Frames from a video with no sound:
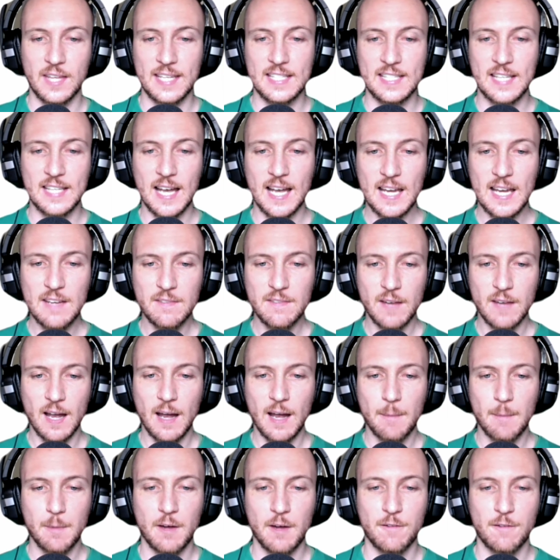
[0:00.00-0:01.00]
gave
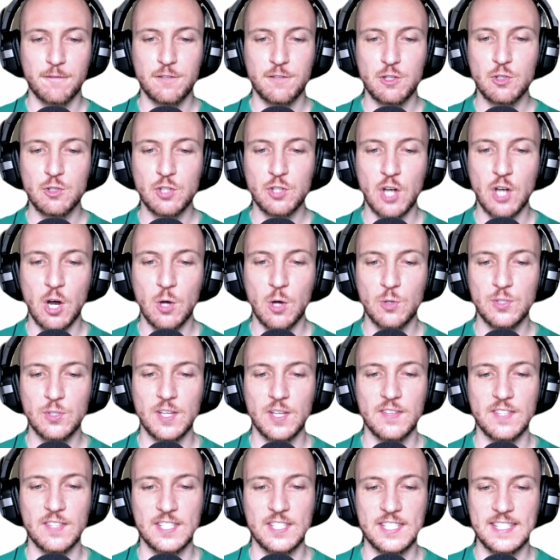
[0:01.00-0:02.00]
up a few goals
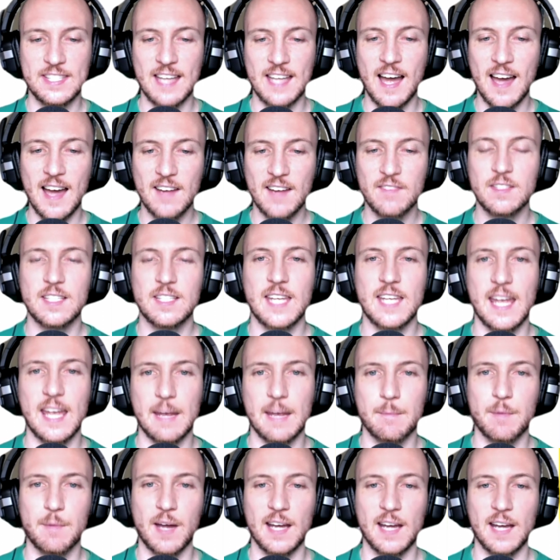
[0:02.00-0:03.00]
at the start of the
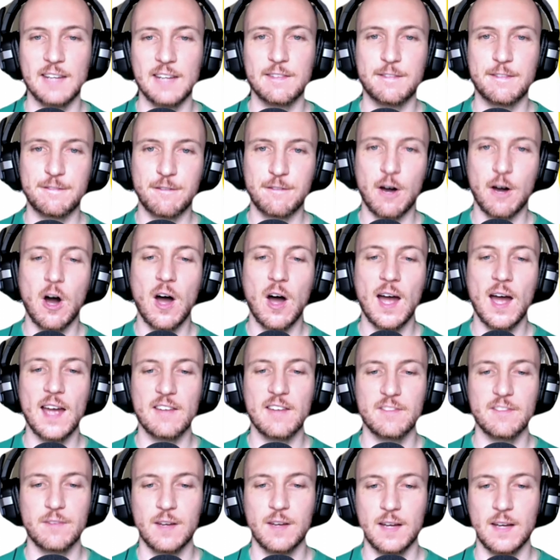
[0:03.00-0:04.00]
campaign,
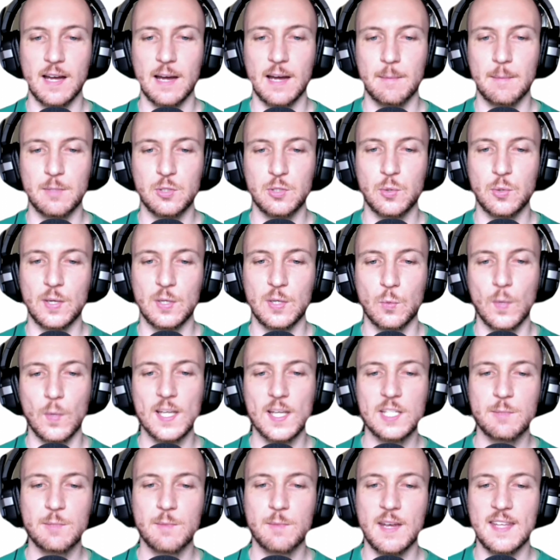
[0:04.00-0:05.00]
5 between
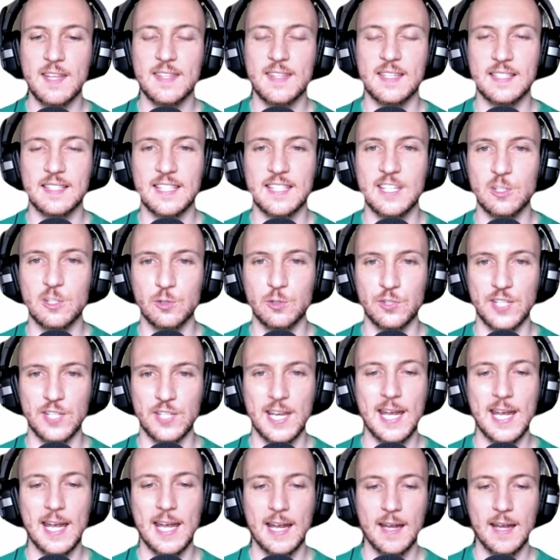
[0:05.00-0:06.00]
Westmeath and
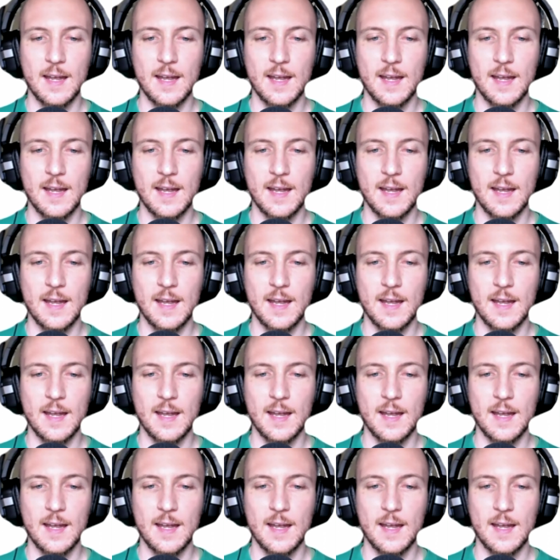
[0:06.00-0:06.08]
Kildare.